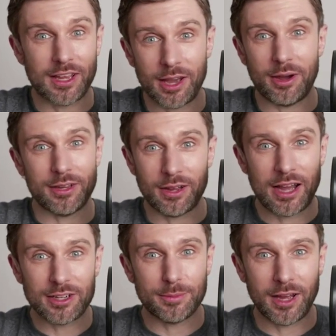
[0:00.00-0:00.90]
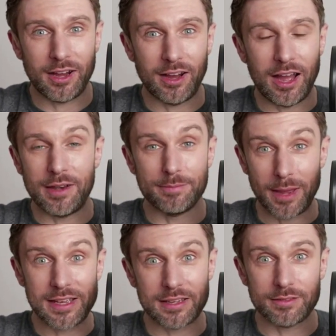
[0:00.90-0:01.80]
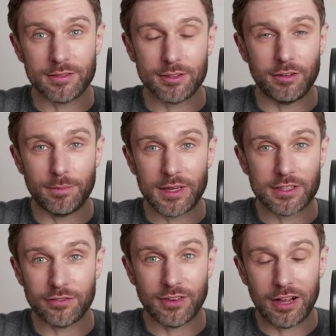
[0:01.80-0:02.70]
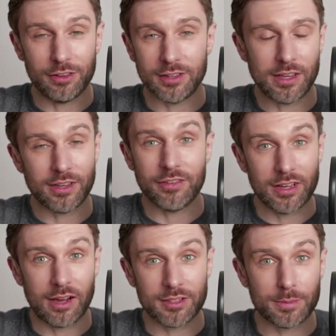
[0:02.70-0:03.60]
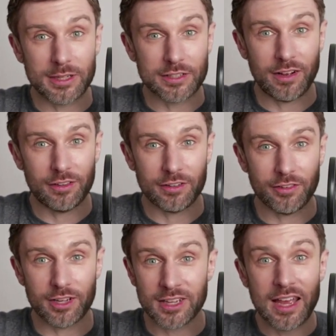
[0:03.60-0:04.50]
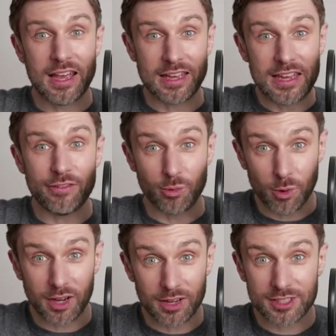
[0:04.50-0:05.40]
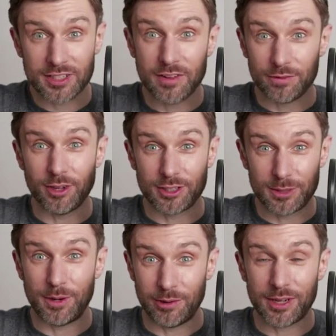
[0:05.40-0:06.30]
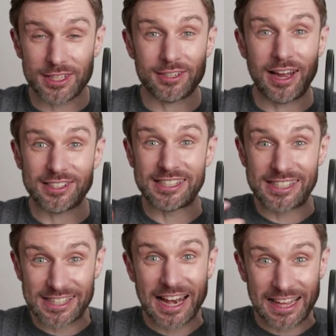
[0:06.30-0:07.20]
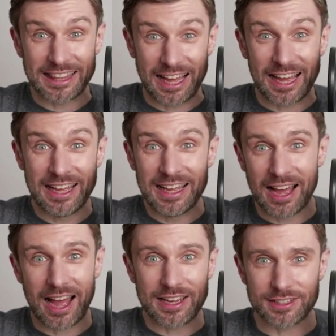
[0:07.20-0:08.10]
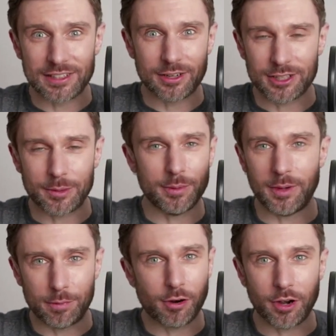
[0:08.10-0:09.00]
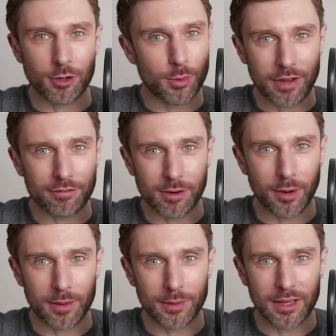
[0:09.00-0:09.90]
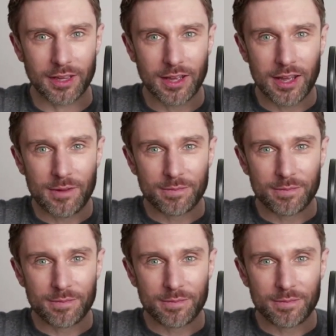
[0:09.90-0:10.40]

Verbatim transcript: where I can go out, you know, hand on my heart and make a sort of piece of health, give it out as a piece of health advice. Even worse, not to the point where I can start actually selling that as, you know, a supplement, a product, whatever it might be.